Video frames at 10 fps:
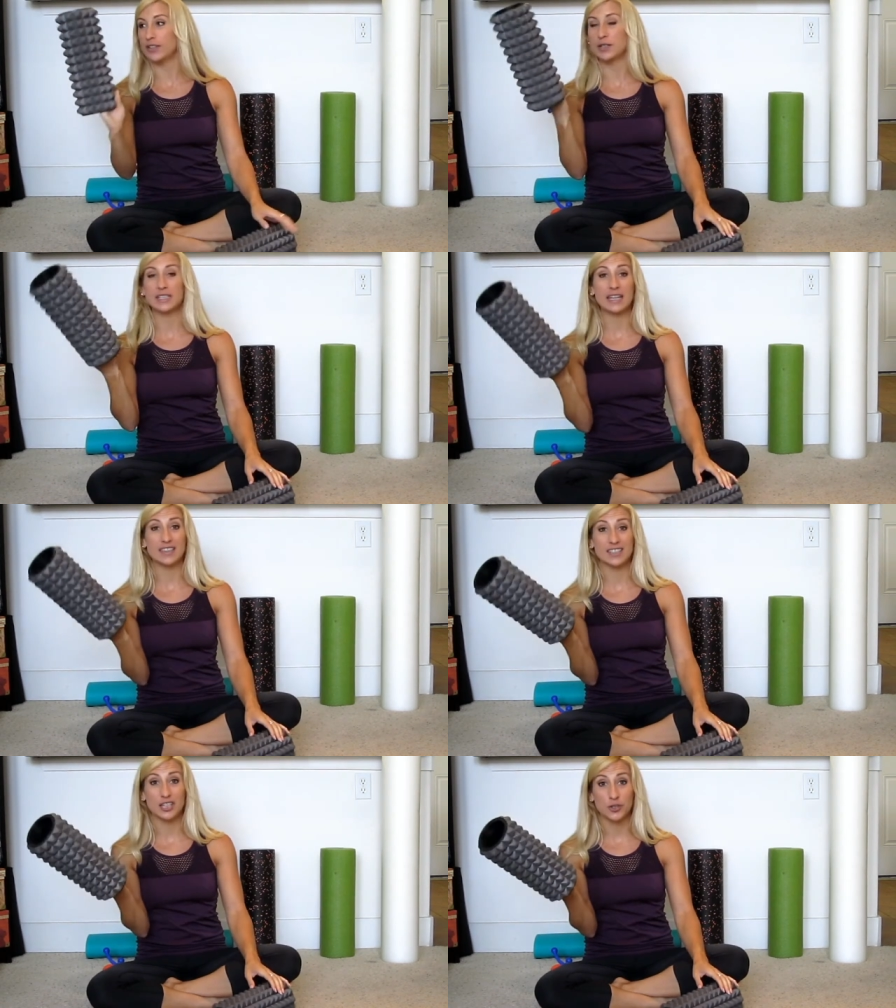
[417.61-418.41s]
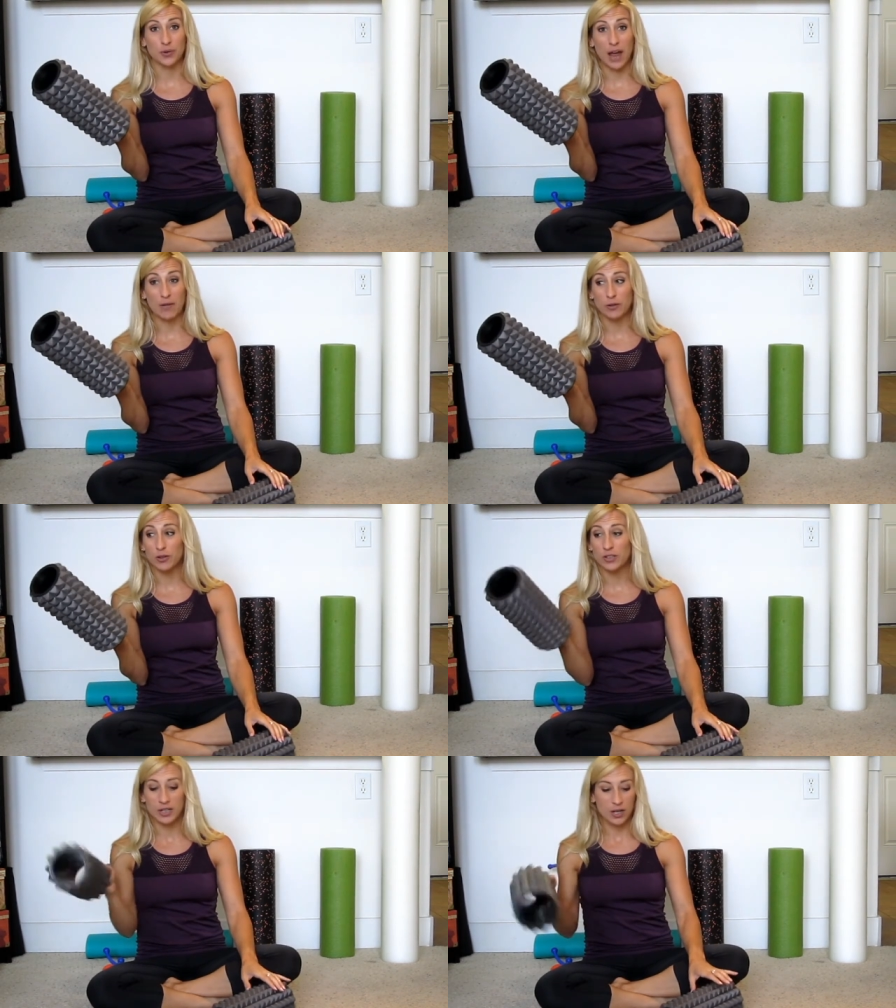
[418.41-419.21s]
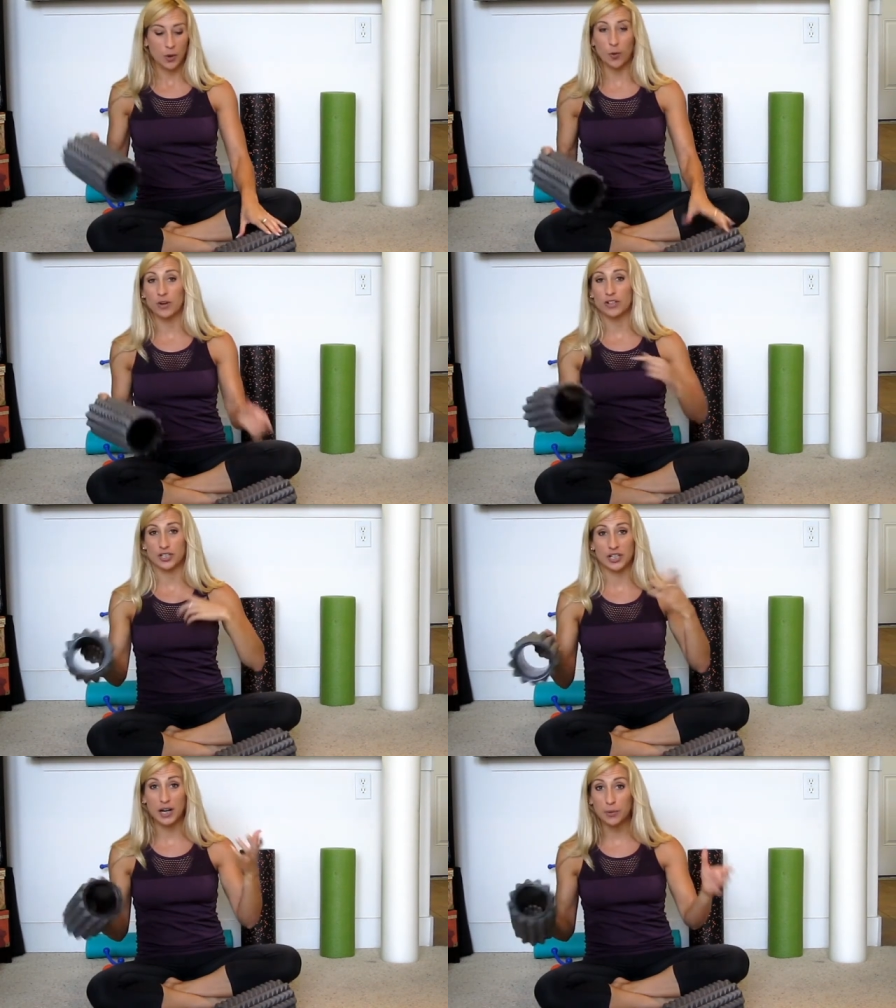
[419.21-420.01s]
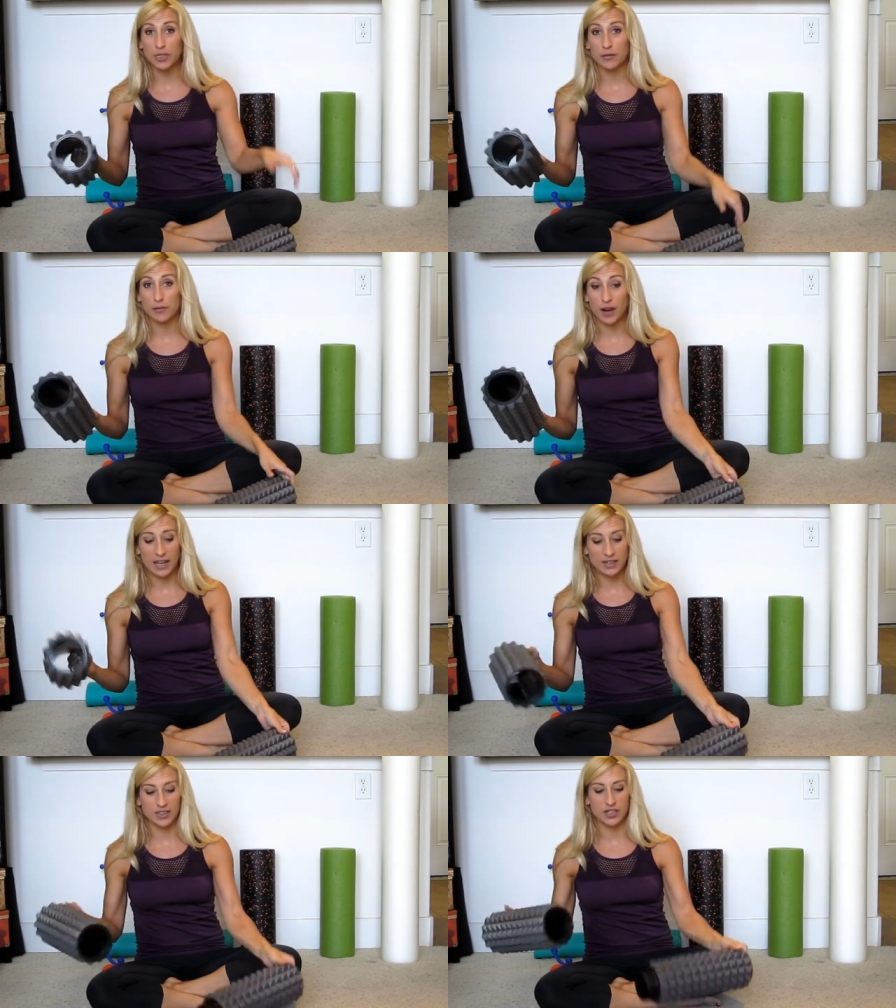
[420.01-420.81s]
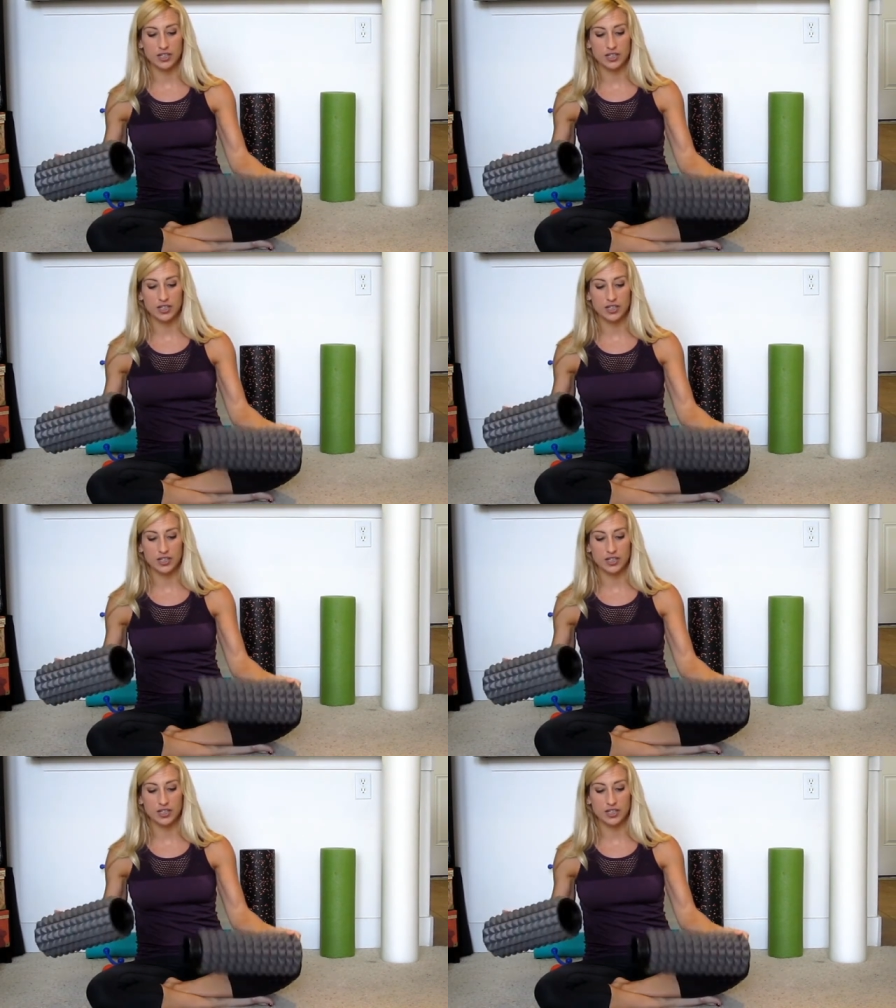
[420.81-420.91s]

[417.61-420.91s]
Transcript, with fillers: you can take this to travel or share it with a friend at the